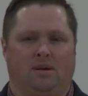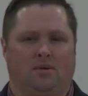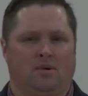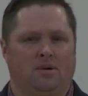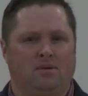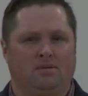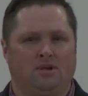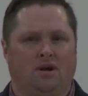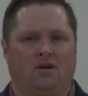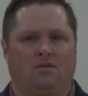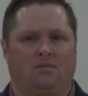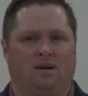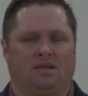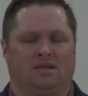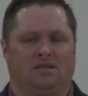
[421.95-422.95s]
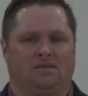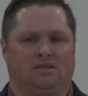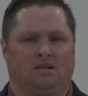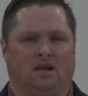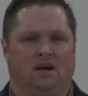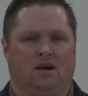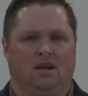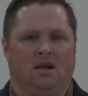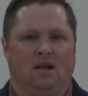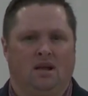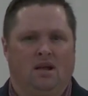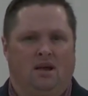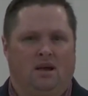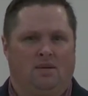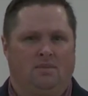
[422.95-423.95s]
We don't talk about this a lot
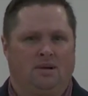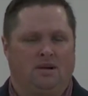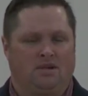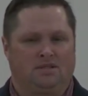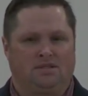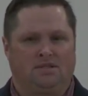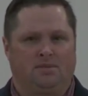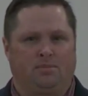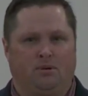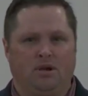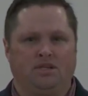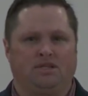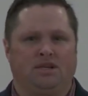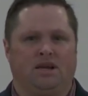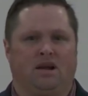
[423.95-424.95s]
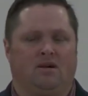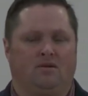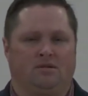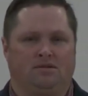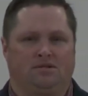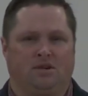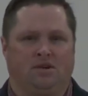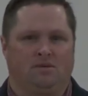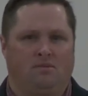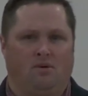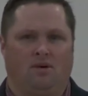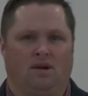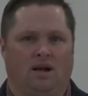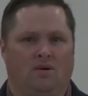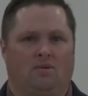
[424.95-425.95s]
uh, because in the preaching hour on Sunday
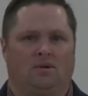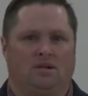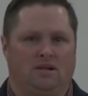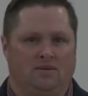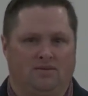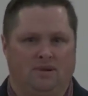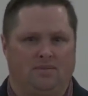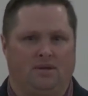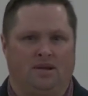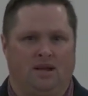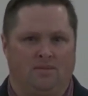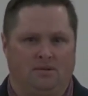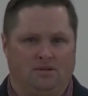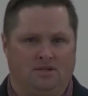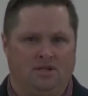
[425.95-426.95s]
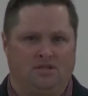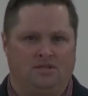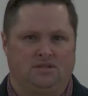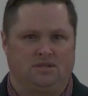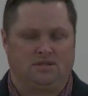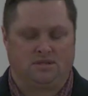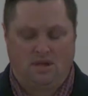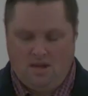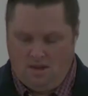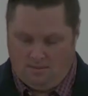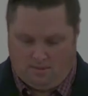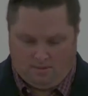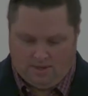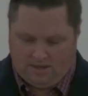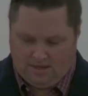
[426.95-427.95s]
morning, I want to lift up the name of Jesus. But
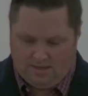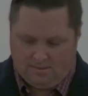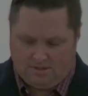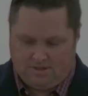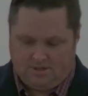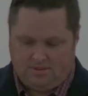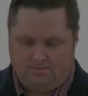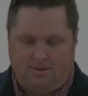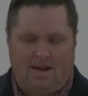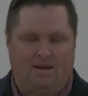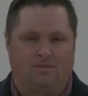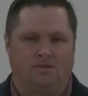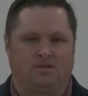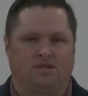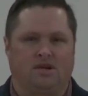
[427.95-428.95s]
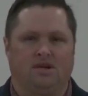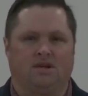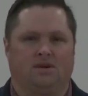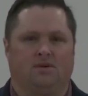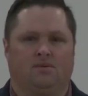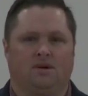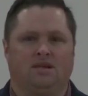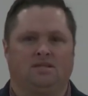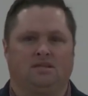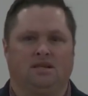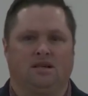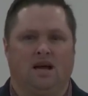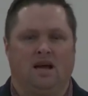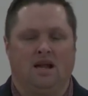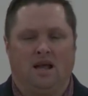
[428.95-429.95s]
when it comes to Bible study on a Wednesday
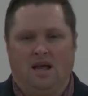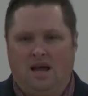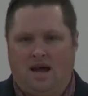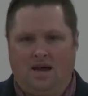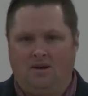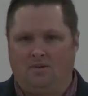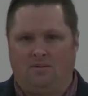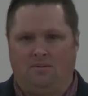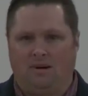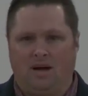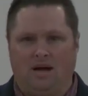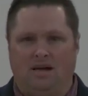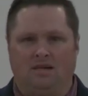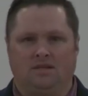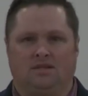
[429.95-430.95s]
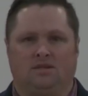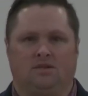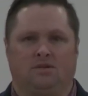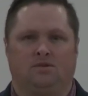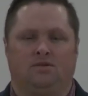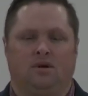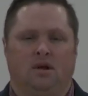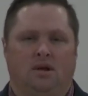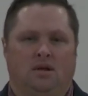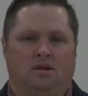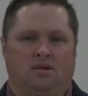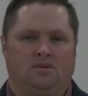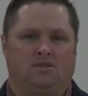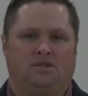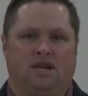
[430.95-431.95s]
night, I don't mind to,
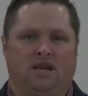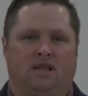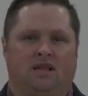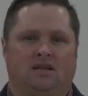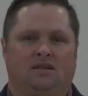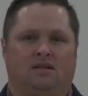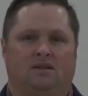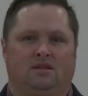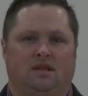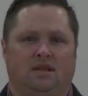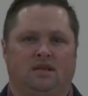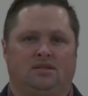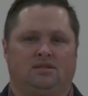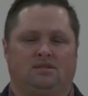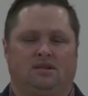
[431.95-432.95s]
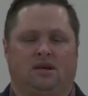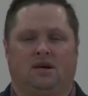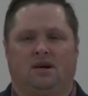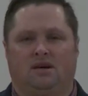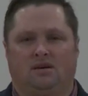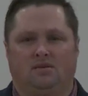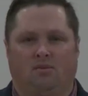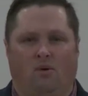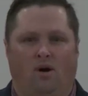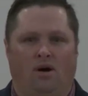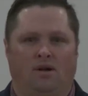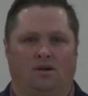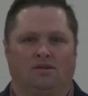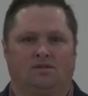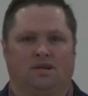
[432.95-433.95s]
to sail into these uh,
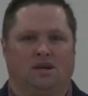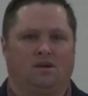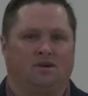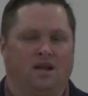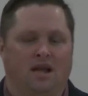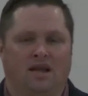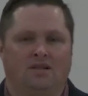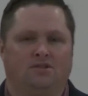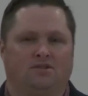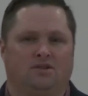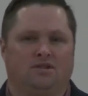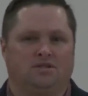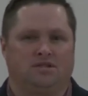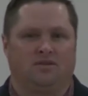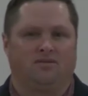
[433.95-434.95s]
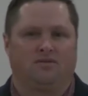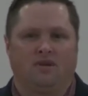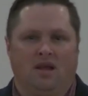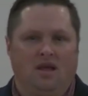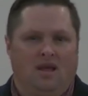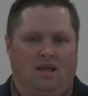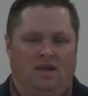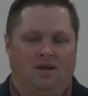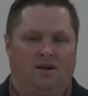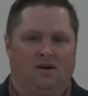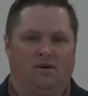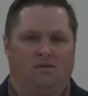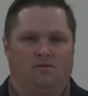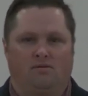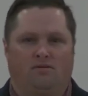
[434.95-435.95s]
waters that are dangerous and, you
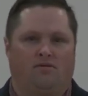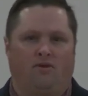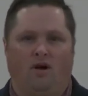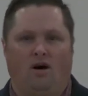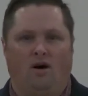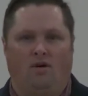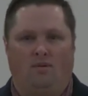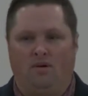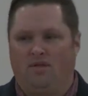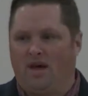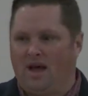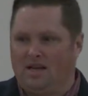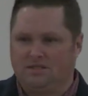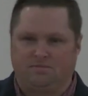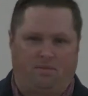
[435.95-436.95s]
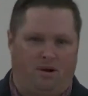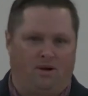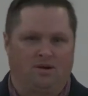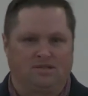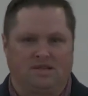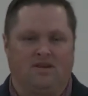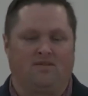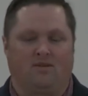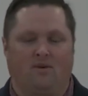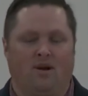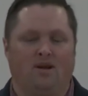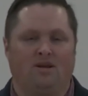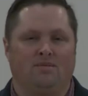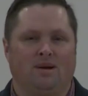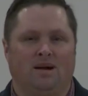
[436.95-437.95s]
know, fraught with icebergs everywhere,
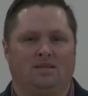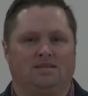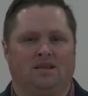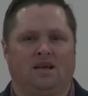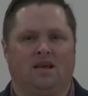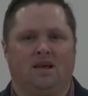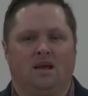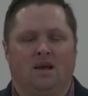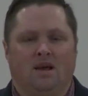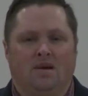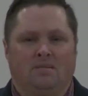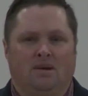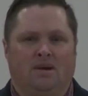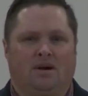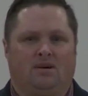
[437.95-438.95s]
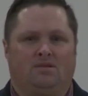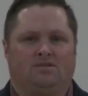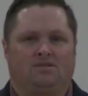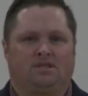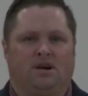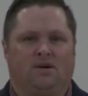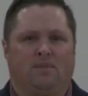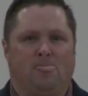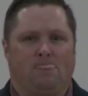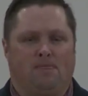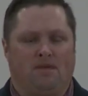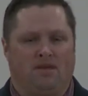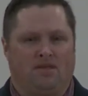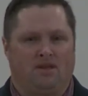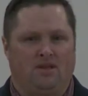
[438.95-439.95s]
you might say, because uh,
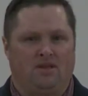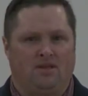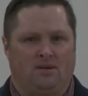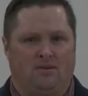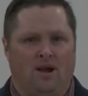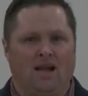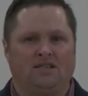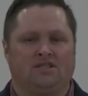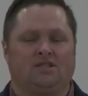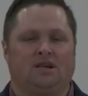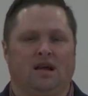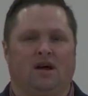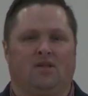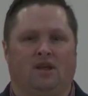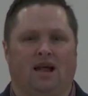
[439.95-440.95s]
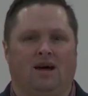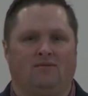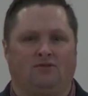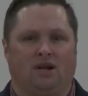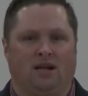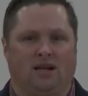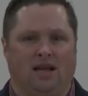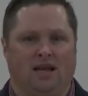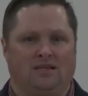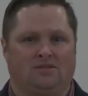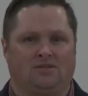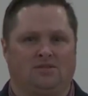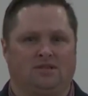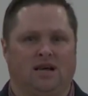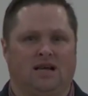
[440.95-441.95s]
the, the, the rationale that I've tried to
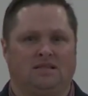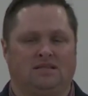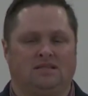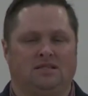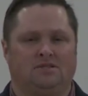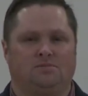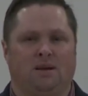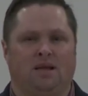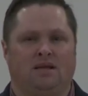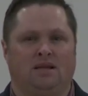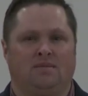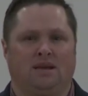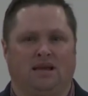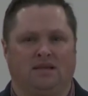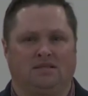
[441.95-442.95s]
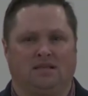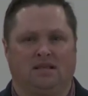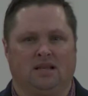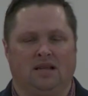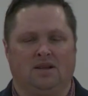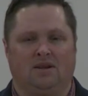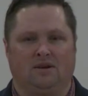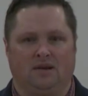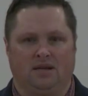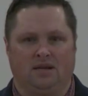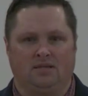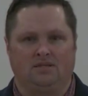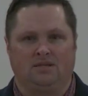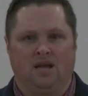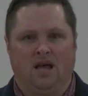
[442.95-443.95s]
exercise in this pandemic as a leader
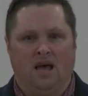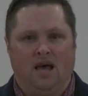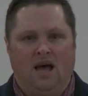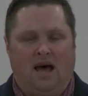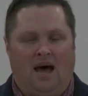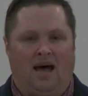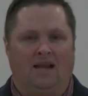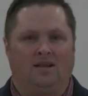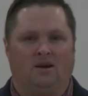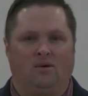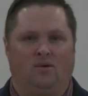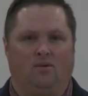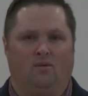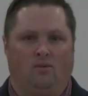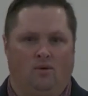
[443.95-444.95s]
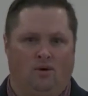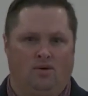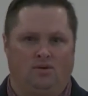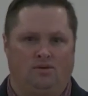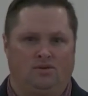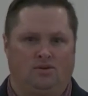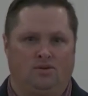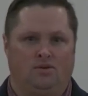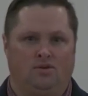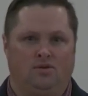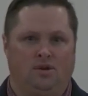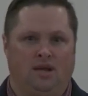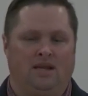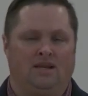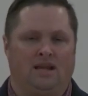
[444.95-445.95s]
is I don't want to
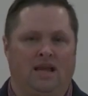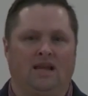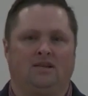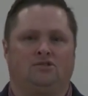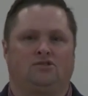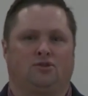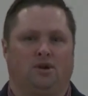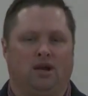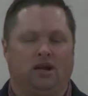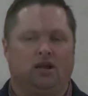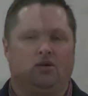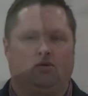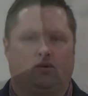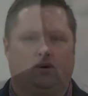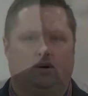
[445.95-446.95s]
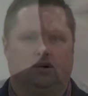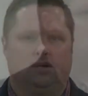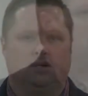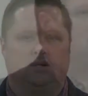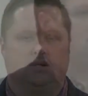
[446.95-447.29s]
endanger anyone